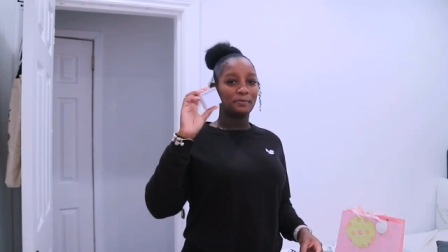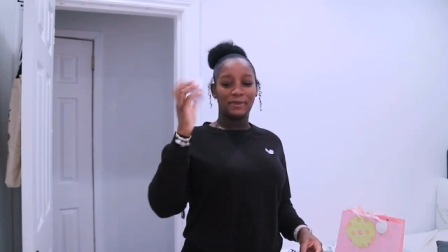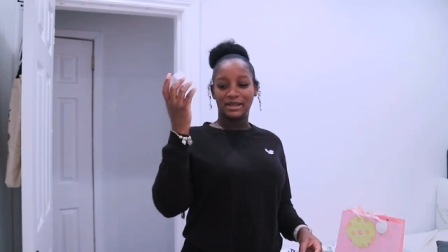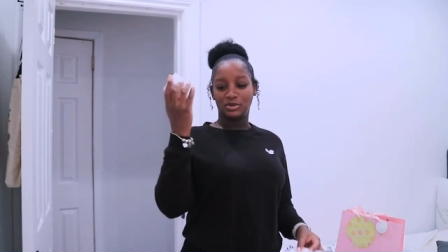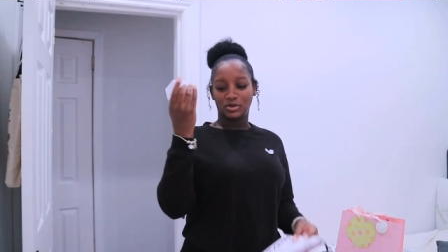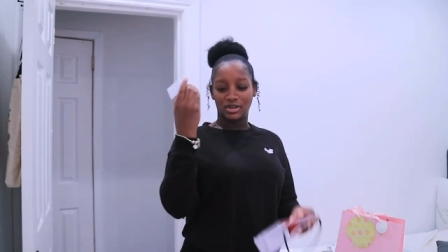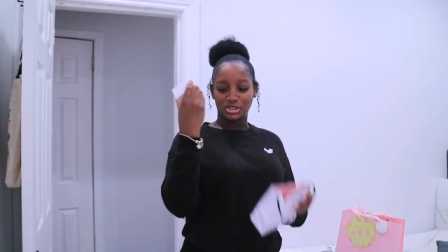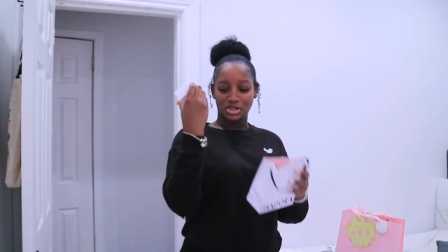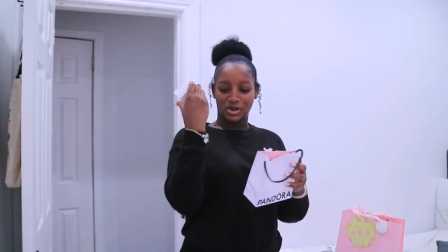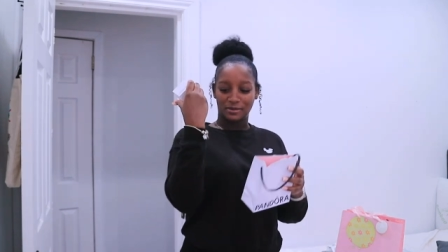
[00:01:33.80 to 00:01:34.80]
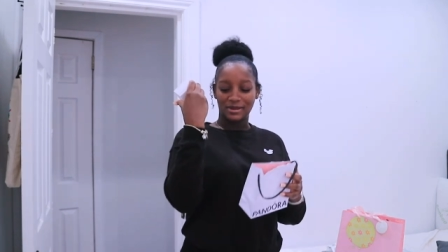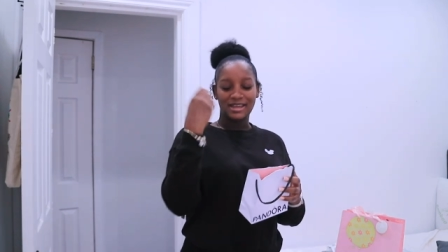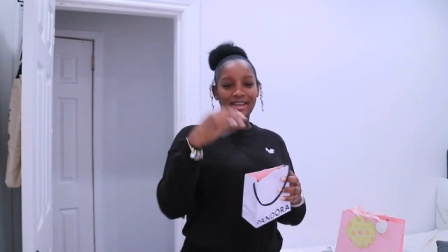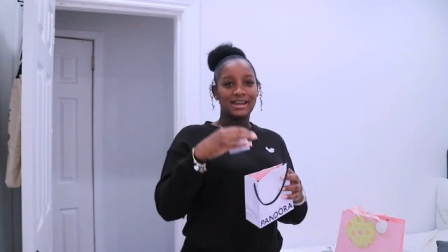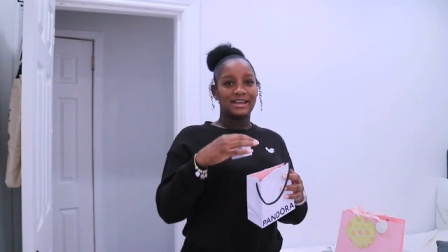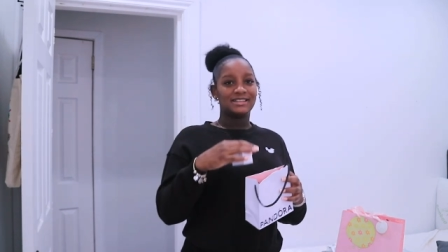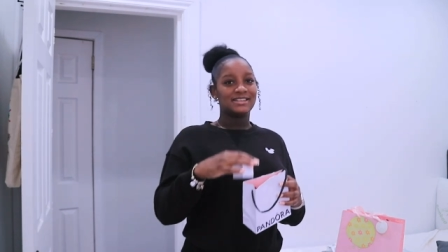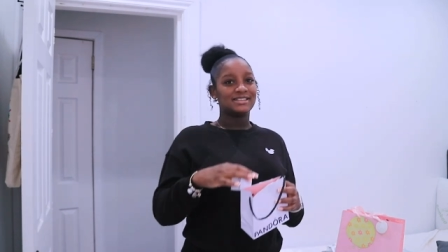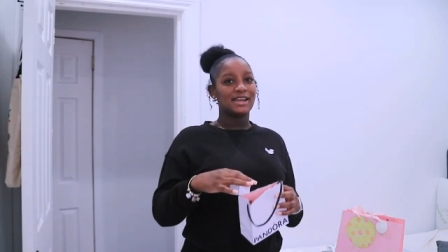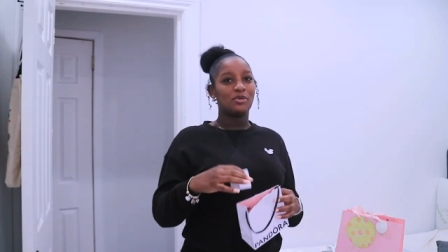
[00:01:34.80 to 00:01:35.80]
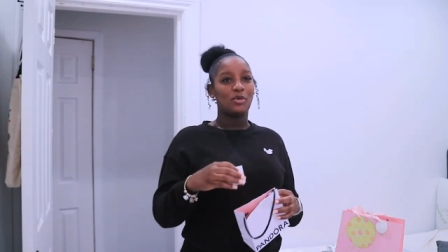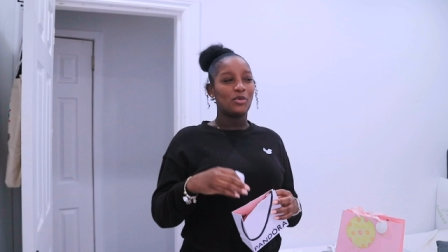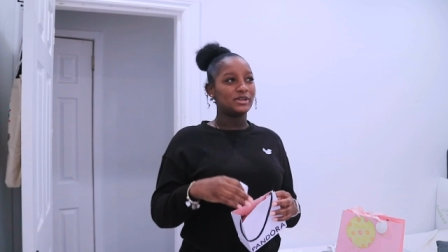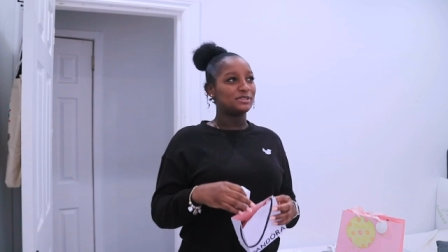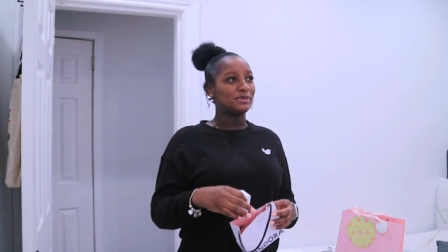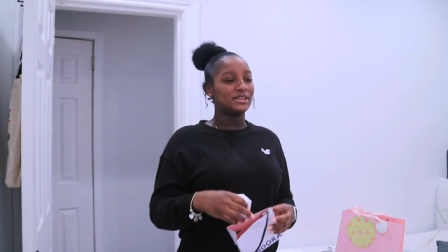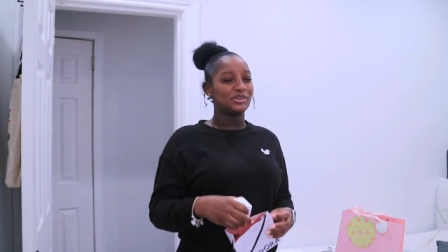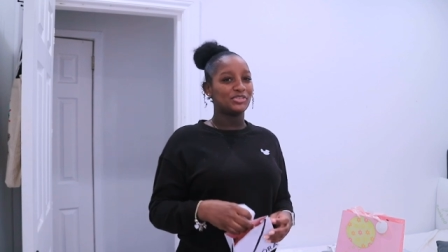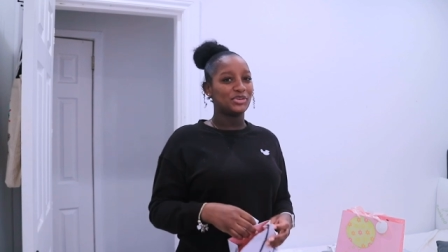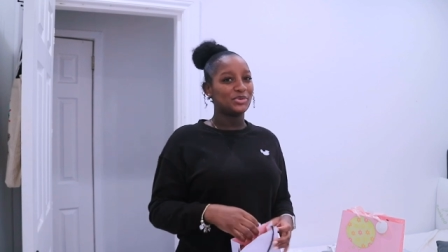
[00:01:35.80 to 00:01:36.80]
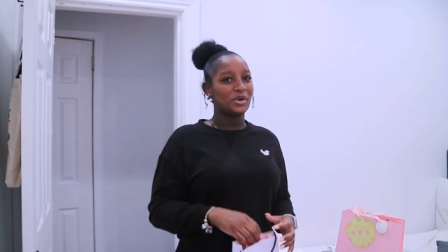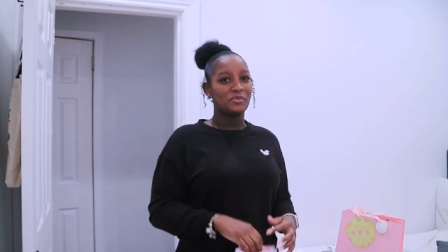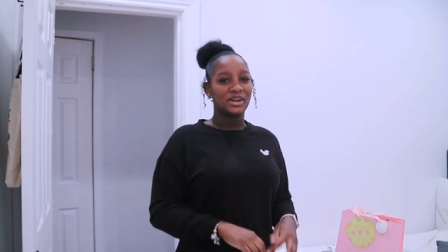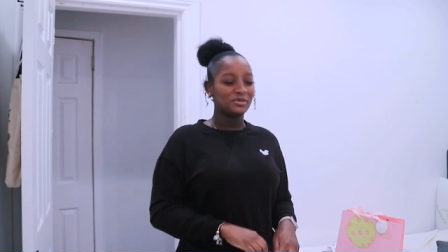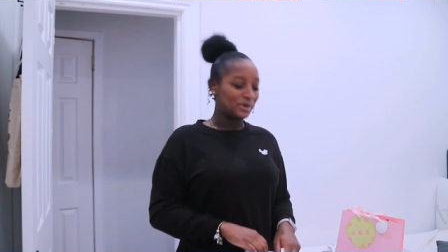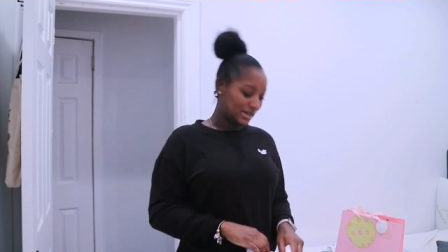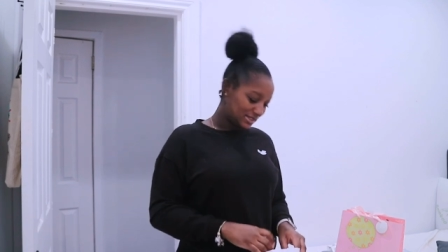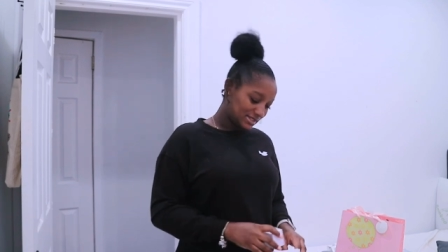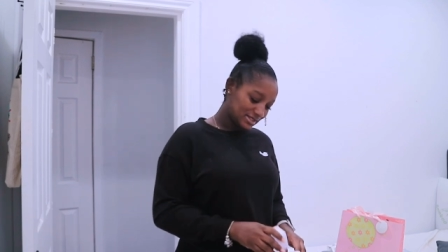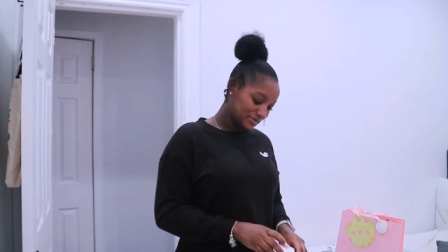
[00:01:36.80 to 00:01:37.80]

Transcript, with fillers: Pandora charm and it says I will always be there for you, and when I read it